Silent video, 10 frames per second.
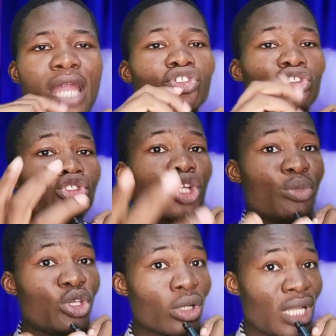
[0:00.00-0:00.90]
and also show
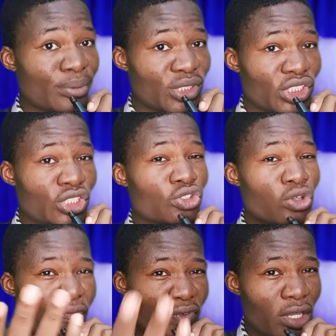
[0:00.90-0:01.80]
me your lapses,
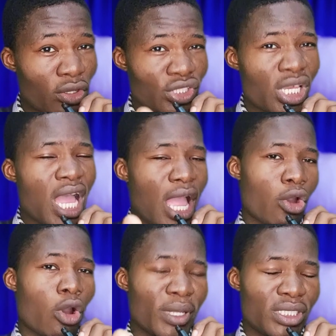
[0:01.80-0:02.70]
your failures, and
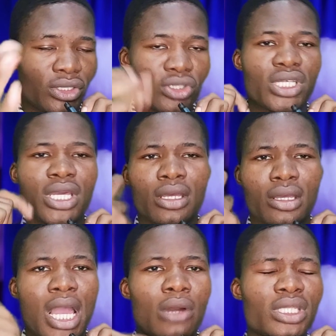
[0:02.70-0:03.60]
your competitors,
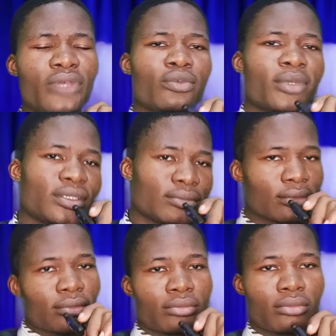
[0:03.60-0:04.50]
I will give you money.
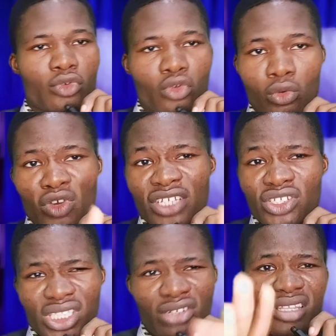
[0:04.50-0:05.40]
What I
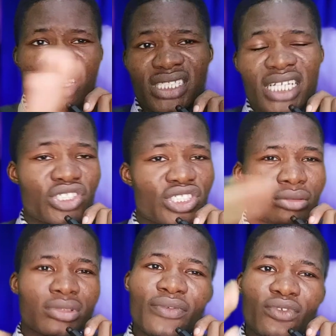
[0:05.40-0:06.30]
just did right now is I
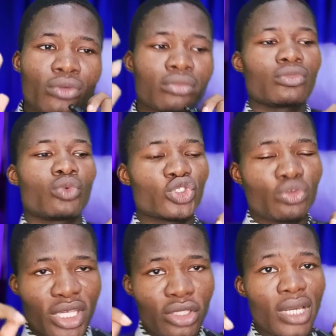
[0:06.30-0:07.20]
just gave you what
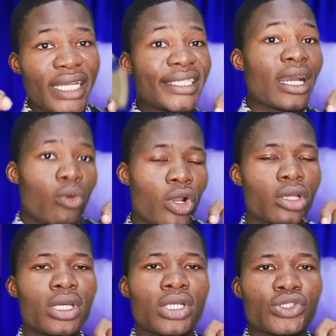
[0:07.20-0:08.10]
to make idea
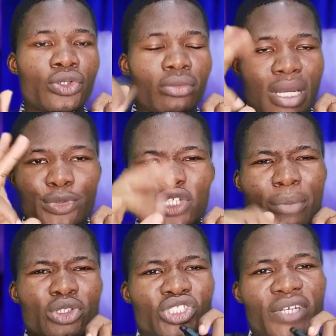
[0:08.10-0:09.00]
work. So I'm
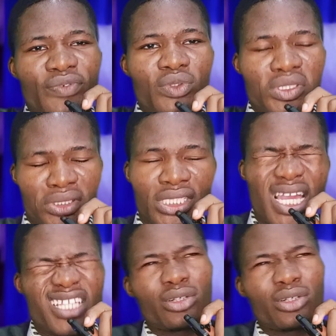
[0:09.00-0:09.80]
going to share a few things. I